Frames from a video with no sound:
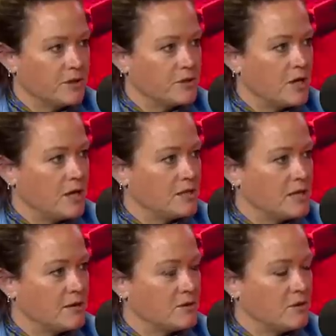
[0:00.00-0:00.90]
the trial
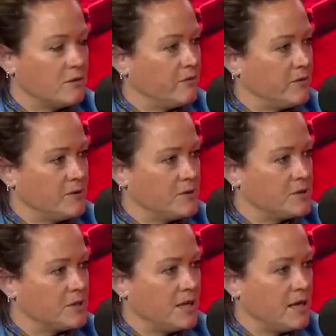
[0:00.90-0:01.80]
Dowdall
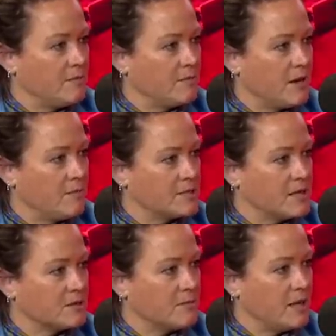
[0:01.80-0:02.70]
refused to name Thomas
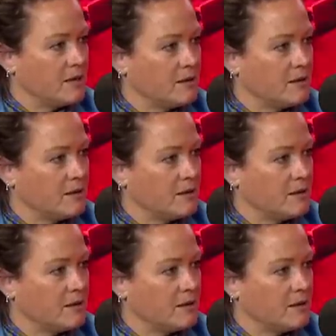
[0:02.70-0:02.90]
Ashmellon?